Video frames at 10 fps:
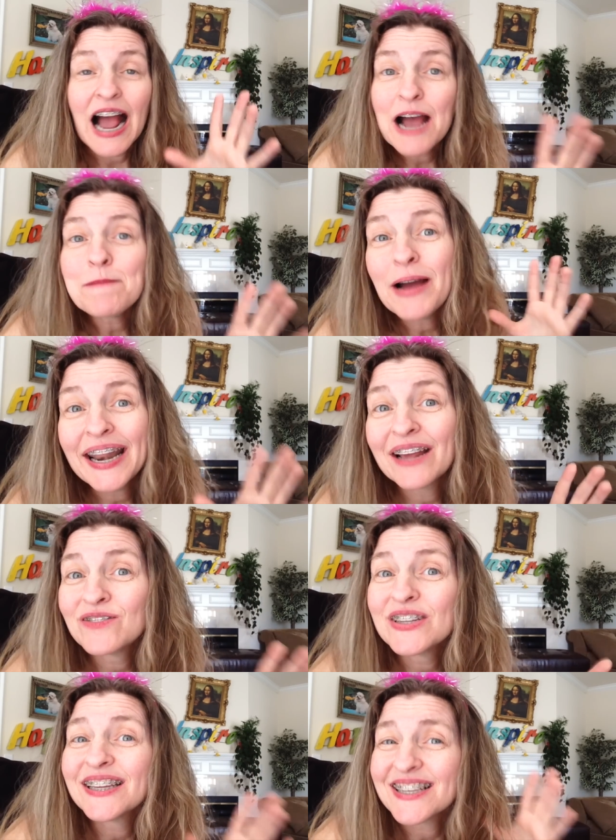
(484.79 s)
I might
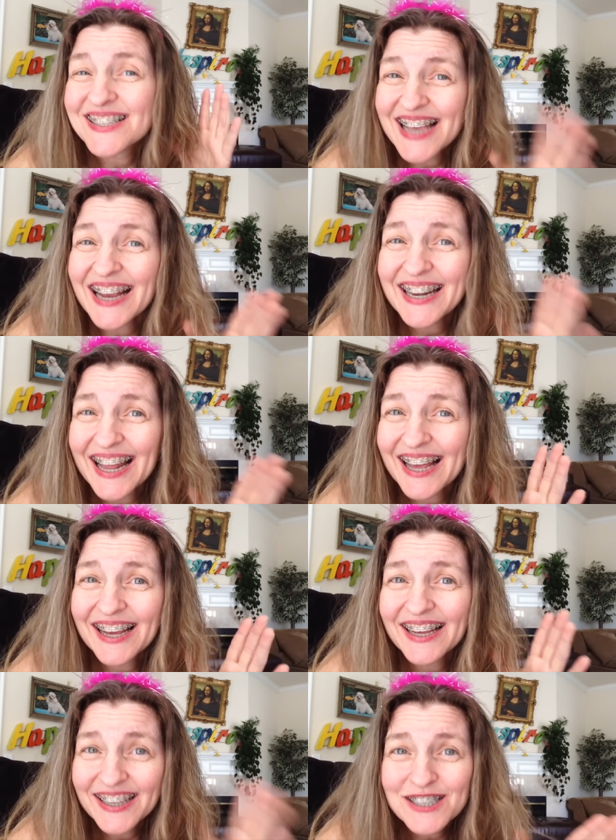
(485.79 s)
have to get a second
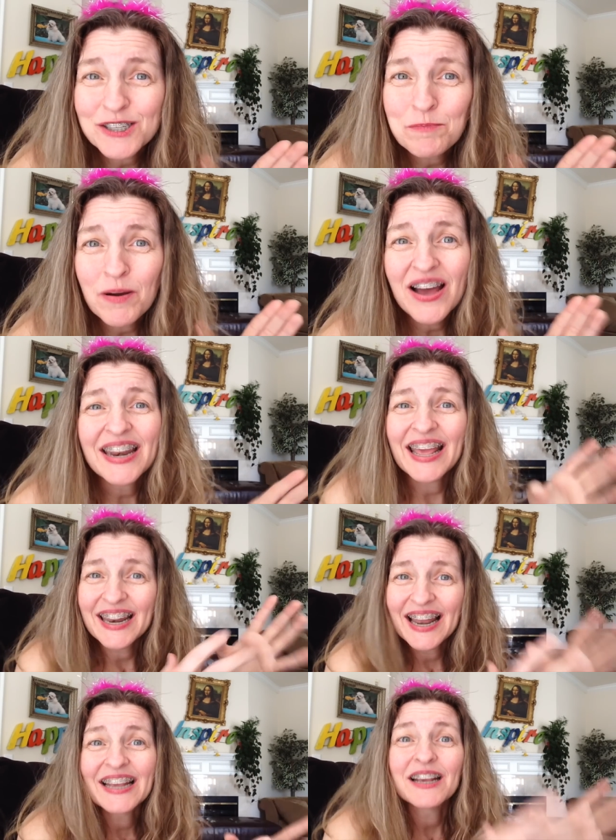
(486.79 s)
Instapot
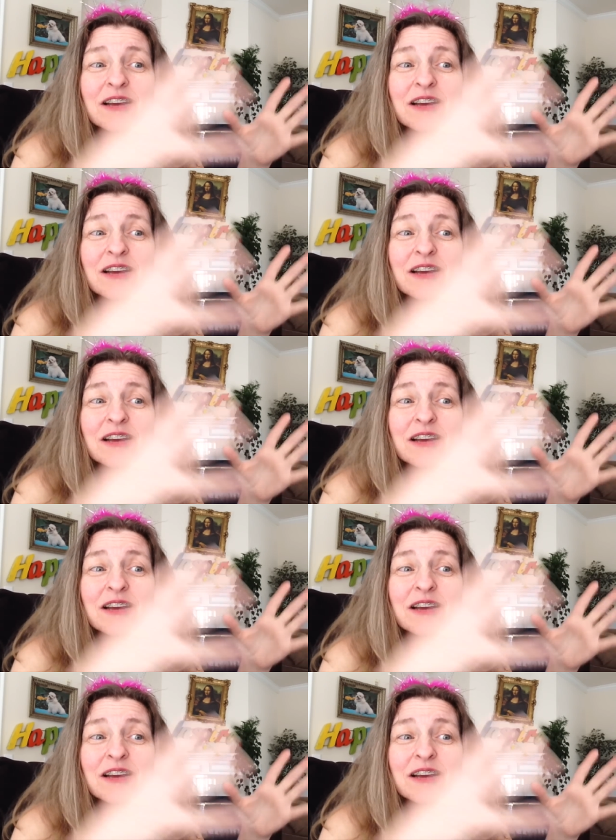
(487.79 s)
and like